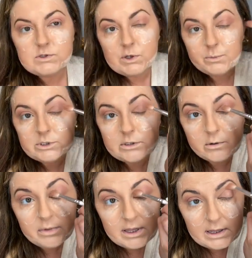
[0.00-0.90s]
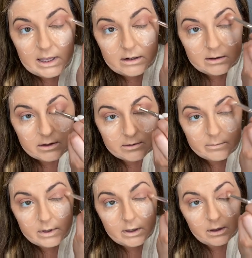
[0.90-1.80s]
I'm just gonna blend that a little
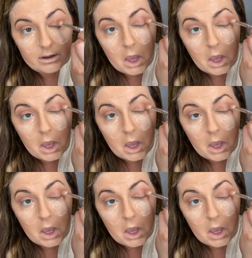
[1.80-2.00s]
bit.